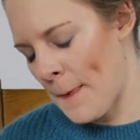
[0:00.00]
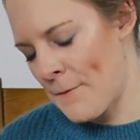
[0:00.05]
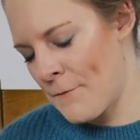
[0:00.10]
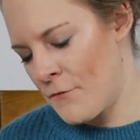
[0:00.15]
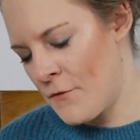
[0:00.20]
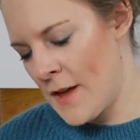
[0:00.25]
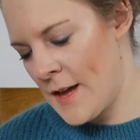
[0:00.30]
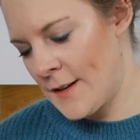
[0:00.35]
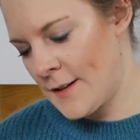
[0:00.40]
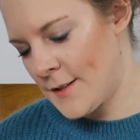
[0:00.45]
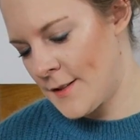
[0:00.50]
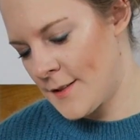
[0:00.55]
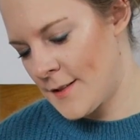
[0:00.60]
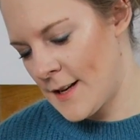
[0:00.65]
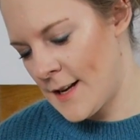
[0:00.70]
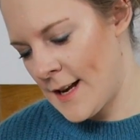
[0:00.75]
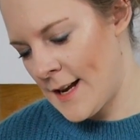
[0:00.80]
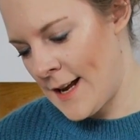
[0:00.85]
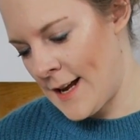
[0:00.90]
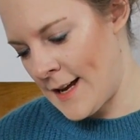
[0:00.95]
This
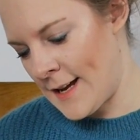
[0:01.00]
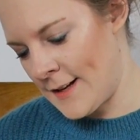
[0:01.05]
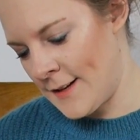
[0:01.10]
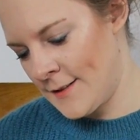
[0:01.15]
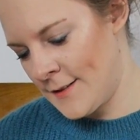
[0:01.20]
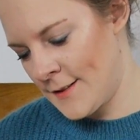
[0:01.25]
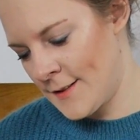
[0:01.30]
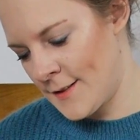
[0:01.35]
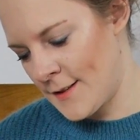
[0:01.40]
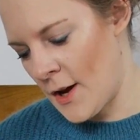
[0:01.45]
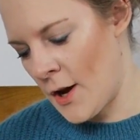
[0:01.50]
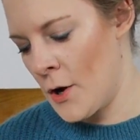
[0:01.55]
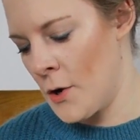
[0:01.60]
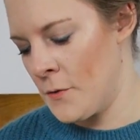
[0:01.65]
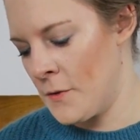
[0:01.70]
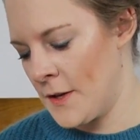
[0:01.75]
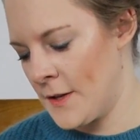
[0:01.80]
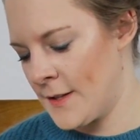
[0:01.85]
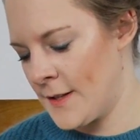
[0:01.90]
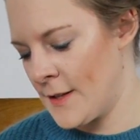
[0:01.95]

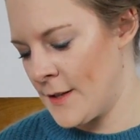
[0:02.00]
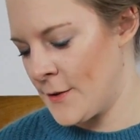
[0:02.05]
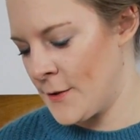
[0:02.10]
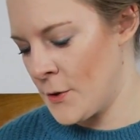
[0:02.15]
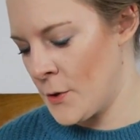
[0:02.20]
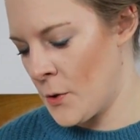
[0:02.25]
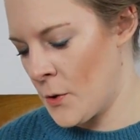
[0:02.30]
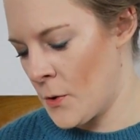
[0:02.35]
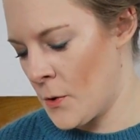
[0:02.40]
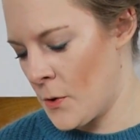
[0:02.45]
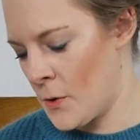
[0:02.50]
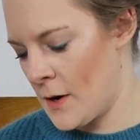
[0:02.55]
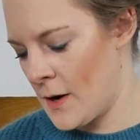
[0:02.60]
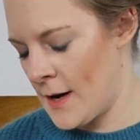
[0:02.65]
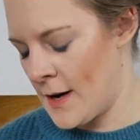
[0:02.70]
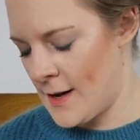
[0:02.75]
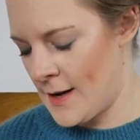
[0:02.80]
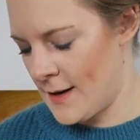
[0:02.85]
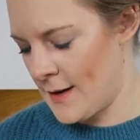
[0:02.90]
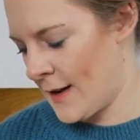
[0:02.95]
is your,
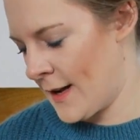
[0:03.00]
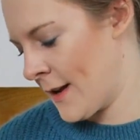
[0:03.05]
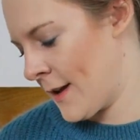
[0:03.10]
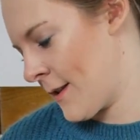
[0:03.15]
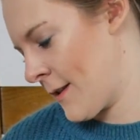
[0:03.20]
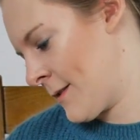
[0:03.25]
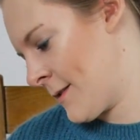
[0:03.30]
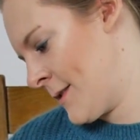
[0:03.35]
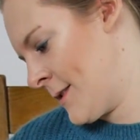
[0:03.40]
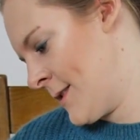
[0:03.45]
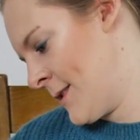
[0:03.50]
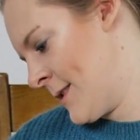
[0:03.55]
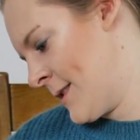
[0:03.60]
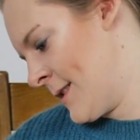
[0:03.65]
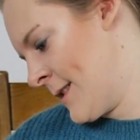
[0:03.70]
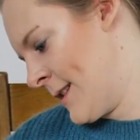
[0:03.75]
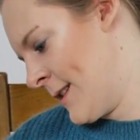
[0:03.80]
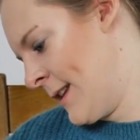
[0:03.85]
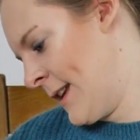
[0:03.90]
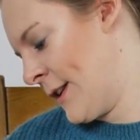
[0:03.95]
like,
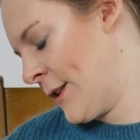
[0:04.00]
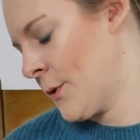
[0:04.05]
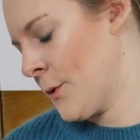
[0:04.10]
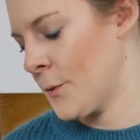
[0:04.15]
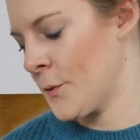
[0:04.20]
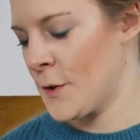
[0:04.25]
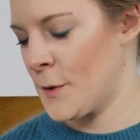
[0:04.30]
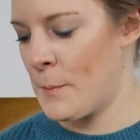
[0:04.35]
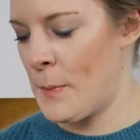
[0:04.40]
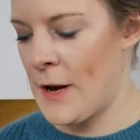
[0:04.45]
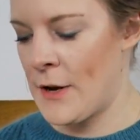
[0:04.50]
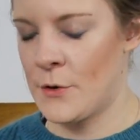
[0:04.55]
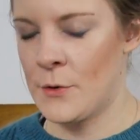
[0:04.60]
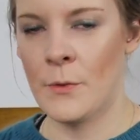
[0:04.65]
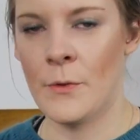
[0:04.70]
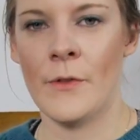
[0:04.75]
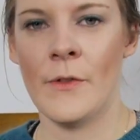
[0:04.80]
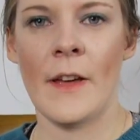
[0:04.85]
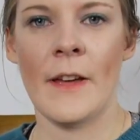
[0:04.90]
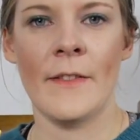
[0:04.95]
little special
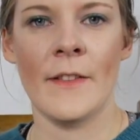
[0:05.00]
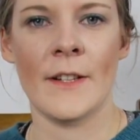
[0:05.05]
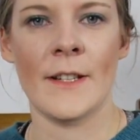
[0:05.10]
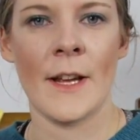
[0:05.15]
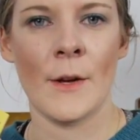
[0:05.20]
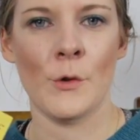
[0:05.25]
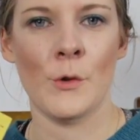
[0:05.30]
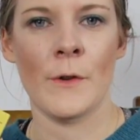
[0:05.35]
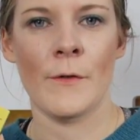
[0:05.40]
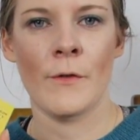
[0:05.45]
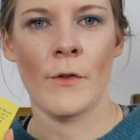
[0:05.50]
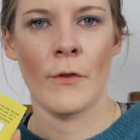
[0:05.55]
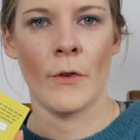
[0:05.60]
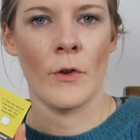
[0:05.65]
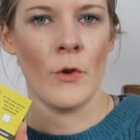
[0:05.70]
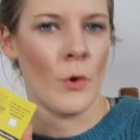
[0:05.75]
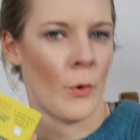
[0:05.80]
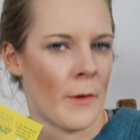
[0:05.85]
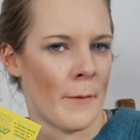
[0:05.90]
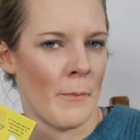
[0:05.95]
thing that tells you if
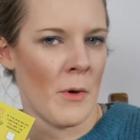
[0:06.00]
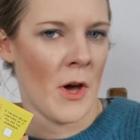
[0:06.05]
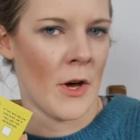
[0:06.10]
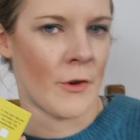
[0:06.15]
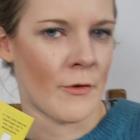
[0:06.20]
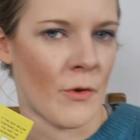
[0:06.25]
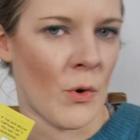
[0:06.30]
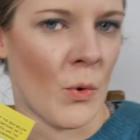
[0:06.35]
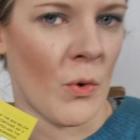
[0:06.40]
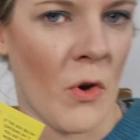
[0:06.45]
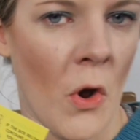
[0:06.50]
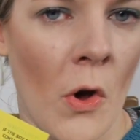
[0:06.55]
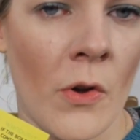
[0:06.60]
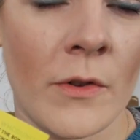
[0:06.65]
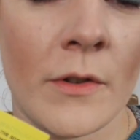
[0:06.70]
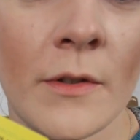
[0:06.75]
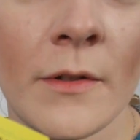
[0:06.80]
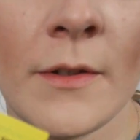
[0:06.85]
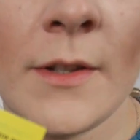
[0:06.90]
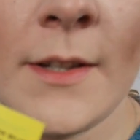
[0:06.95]
you're the murderer or
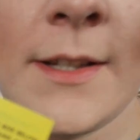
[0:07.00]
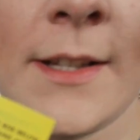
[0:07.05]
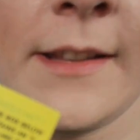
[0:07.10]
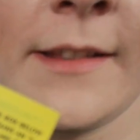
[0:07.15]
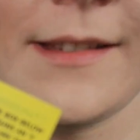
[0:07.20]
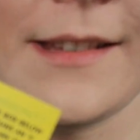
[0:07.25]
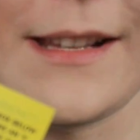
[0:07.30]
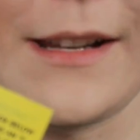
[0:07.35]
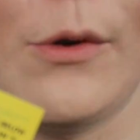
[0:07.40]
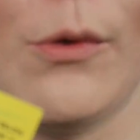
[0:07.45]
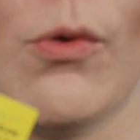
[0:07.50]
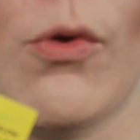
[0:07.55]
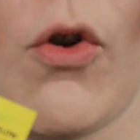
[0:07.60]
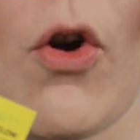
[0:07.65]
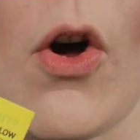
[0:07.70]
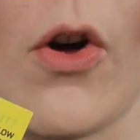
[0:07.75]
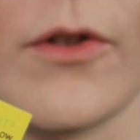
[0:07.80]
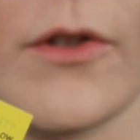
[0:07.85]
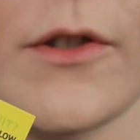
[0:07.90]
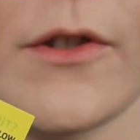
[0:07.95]
not. You see there's a little
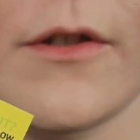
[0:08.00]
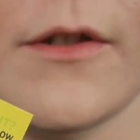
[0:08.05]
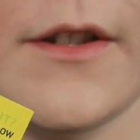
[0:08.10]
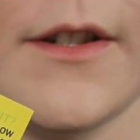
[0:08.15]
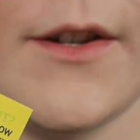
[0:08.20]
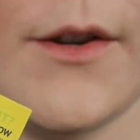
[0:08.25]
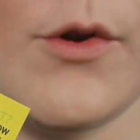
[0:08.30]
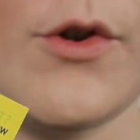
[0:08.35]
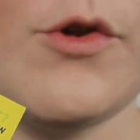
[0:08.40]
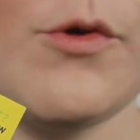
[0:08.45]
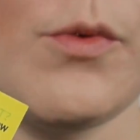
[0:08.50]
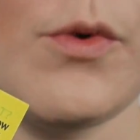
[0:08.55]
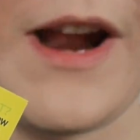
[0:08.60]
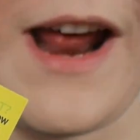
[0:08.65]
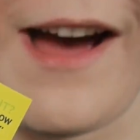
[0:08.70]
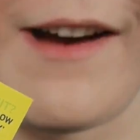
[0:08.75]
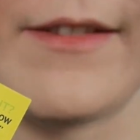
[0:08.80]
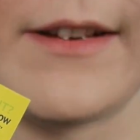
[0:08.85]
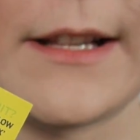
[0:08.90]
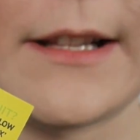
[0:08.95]
cross, or you would
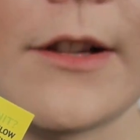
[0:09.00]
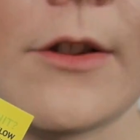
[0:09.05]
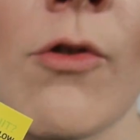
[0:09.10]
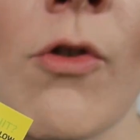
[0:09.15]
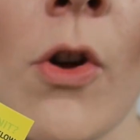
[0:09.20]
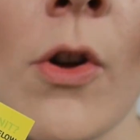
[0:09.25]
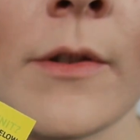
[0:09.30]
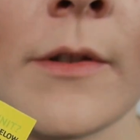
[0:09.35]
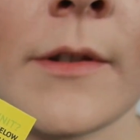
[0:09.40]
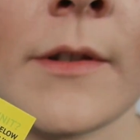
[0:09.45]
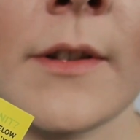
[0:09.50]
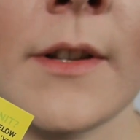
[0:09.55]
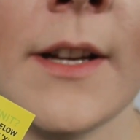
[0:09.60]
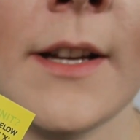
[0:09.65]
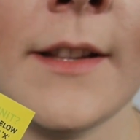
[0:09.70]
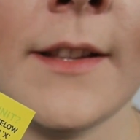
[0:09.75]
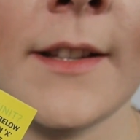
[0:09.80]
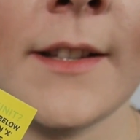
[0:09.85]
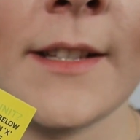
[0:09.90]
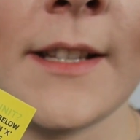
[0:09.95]
have a little cross
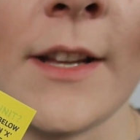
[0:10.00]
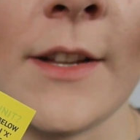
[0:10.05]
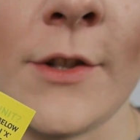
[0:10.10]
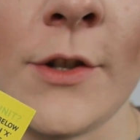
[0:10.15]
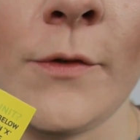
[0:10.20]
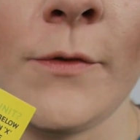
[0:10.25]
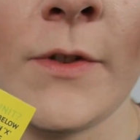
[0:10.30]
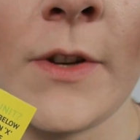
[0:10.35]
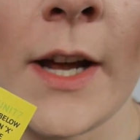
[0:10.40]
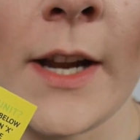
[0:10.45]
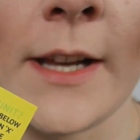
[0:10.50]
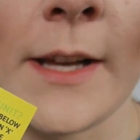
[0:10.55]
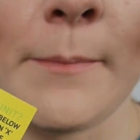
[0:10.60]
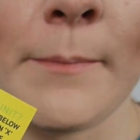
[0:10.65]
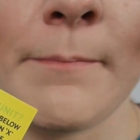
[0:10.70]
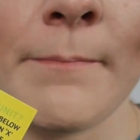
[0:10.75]
that says you've done it.